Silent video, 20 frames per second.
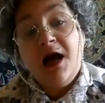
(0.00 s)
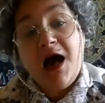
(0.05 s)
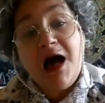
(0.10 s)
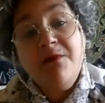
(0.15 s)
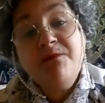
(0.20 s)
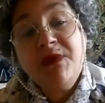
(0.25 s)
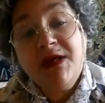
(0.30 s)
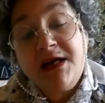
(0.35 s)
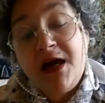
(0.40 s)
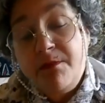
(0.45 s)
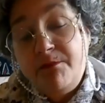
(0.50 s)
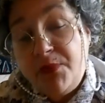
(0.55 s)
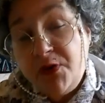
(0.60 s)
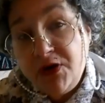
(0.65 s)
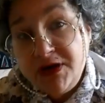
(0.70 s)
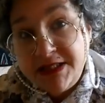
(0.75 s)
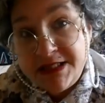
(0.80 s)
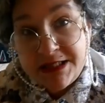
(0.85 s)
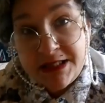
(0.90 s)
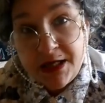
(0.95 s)
I'm like a
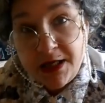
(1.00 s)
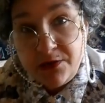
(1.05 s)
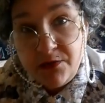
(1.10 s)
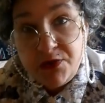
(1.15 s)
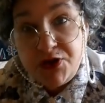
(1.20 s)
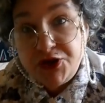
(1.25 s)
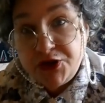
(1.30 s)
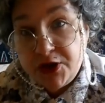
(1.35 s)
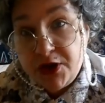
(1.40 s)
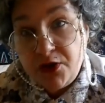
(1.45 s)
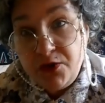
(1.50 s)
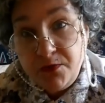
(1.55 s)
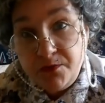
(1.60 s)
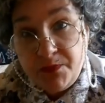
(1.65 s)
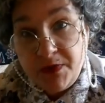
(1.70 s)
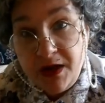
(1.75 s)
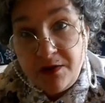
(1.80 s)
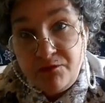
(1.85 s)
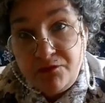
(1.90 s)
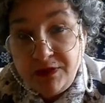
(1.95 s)
boy scout scout,
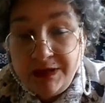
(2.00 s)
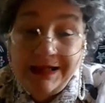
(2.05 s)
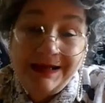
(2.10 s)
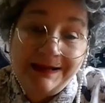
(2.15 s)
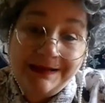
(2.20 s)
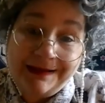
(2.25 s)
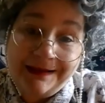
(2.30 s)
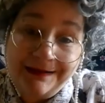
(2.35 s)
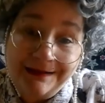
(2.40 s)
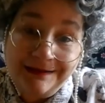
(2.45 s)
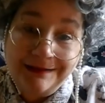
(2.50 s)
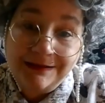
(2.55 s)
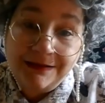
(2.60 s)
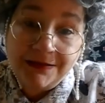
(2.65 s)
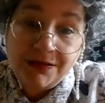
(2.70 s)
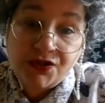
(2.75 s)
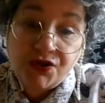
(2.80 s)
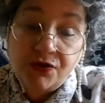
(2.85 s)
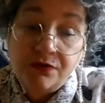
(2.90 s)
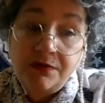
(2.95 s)
but I'm really a girl.
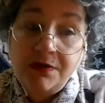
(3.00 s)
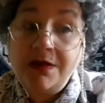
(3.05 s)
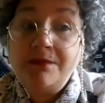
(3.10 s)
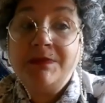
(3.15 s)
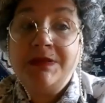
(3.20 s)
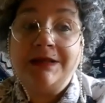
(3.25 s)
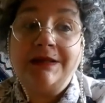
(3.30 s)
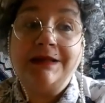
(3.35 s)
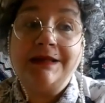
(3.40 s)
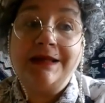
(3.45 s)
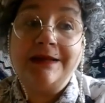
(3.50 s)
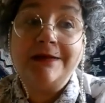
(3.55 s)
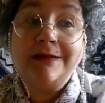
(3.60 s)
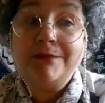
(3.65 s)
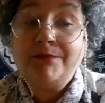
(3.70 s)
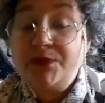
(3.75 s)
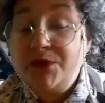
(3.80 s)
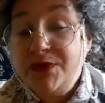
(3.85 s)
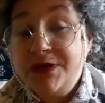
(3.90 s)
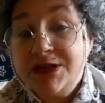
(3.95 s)
So I'm like a
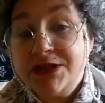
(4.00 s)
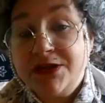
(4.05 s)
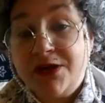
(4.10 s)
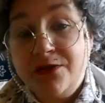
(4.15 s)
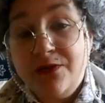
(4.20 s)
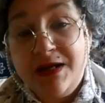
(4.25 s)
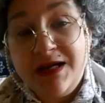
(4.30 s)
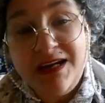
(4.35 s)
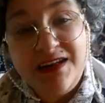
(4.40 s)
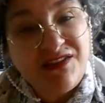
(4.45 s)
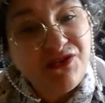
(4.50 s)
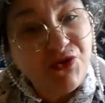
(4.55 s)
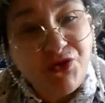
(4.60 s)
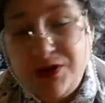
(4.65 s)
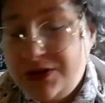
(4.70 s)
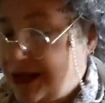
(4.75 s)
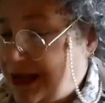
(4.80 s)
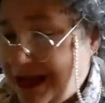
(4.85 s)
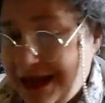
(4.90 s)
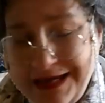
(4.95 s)
girl boy scout. Do
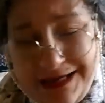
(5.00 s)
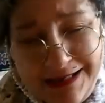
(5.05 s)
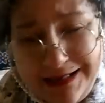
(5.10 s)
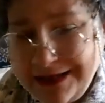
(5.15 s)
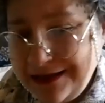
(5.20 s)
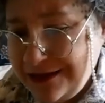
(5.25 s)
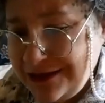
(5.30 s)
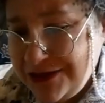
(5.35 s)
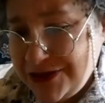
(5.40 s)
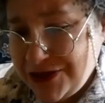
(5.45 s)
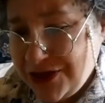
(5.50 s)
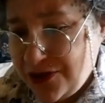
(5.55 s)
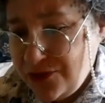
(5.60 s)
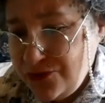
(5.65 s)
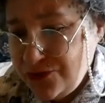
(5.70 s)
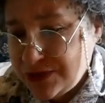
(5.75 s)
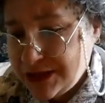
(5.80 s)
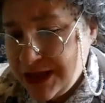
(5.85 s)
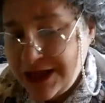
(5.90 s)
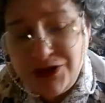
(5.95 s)
they get girl
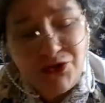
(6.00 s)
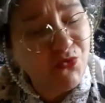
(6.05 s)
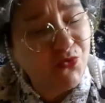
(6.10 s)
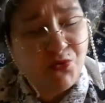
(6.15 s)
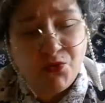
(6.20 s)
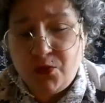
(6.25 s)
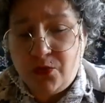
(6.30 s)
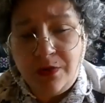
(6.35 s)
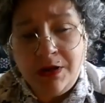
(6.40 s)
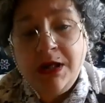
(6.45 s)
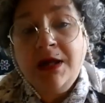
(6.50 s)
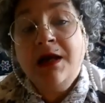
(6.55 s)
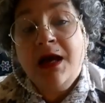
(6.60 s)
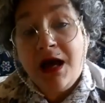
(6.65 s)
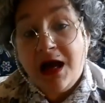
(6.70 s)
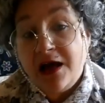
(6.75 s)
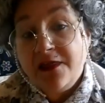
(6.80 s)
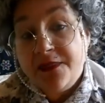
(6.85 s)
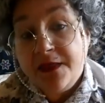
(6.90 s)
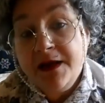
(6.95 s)
scouts? I don't know.
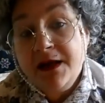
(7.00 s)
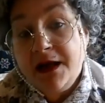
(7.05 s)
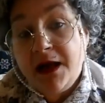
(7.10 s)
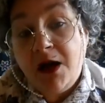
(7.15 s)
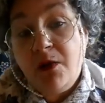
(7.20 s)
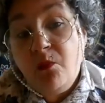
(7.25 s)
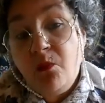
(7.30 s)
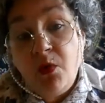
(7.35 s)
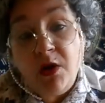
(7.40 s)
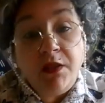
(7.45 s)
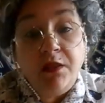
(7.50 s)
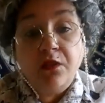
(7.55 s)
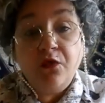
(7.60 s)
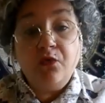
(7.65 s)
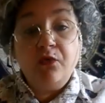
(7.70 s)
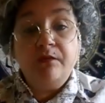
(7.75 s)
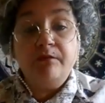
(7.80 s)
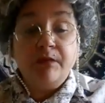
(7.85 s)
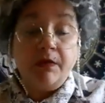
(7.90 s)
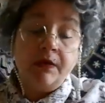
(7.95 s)
I think I'm one
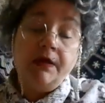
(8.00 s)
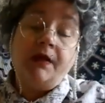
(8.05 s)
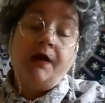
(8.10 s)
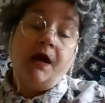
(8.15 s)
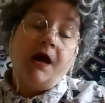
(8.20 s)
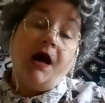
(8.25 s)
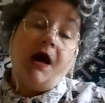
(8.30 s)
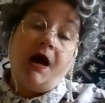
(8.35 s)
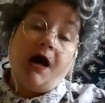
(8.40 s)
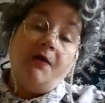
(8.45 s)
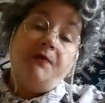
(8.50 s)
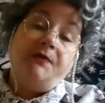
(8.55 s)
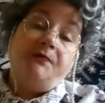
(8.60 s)
though. I